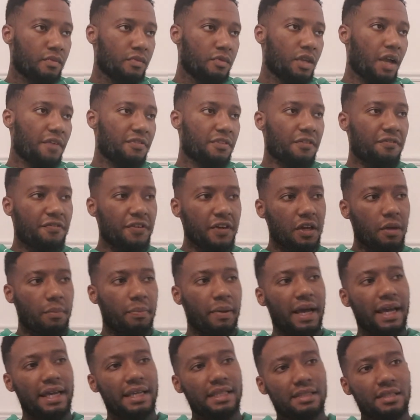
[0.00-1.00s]
You have to think
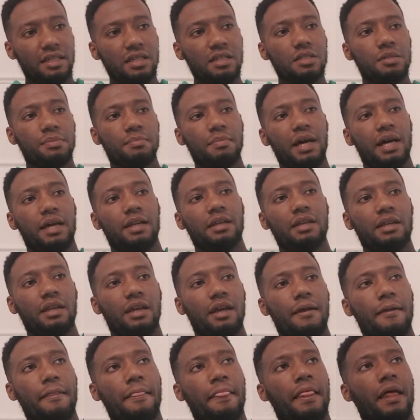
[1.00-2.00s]
about it. These
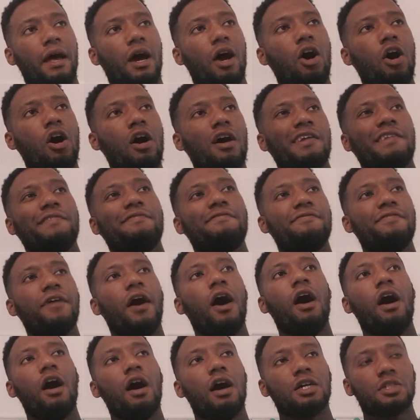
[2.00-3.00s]
men earn
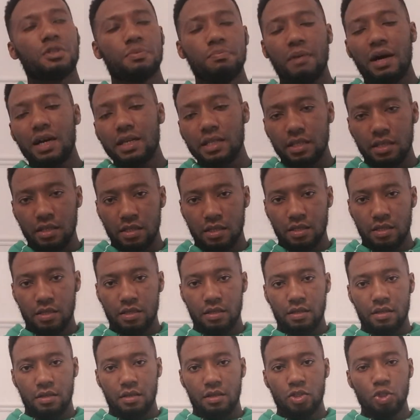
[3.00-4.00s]
fast money.
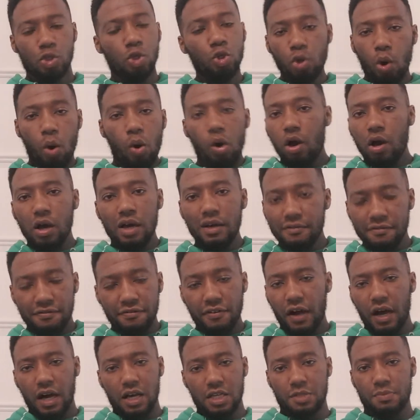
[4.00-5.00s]
You don't earn
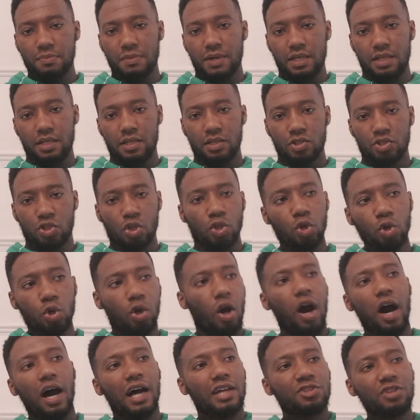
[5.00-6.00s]
fast money. So you
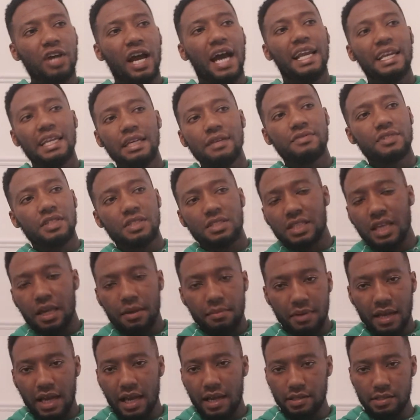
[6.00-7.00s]
can't try to live the
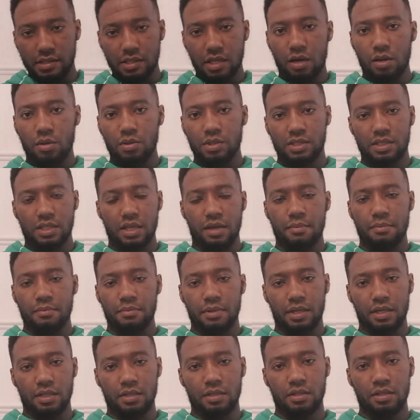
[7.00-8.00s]
same lifestyle as them,
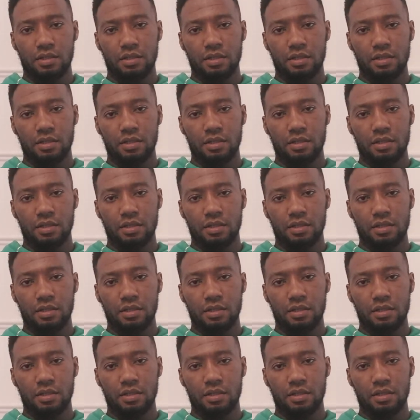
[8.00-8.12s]
blood.